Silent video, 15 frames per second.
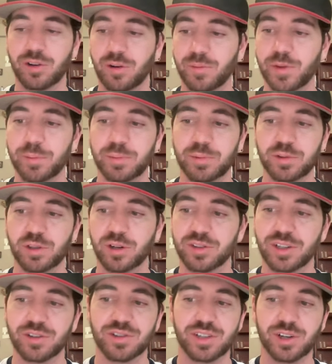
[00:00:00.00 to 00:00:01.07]
home to start
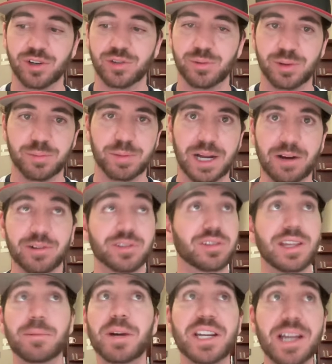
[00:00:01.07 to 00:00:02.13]
their series with the Pirates, so
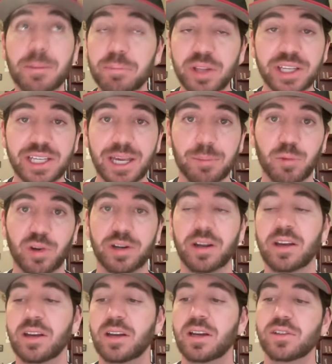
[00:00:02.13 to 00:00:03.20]
they might not play game one.
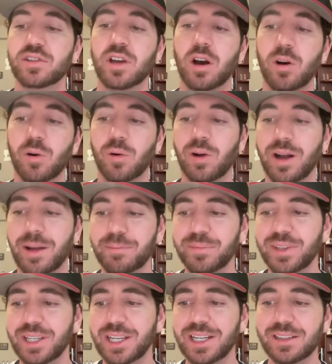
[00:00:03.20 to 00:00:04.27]
So
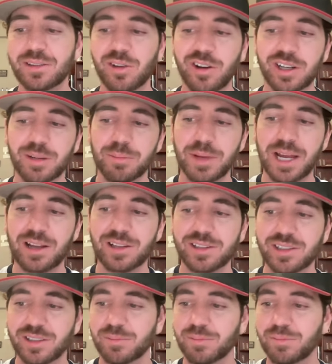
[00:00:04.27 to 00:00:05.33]
I'm going to talk about
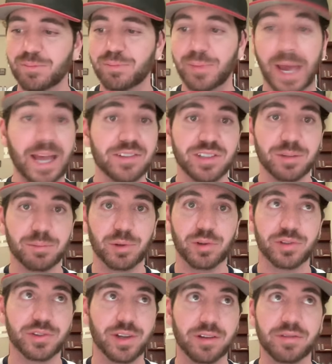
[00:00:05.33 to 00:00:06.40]
some basketball
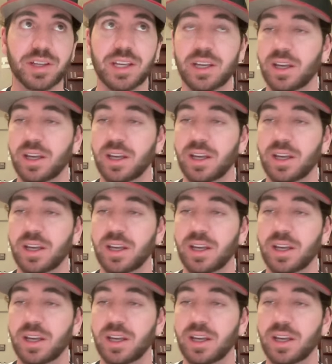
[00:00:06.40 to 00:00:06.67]
stuff.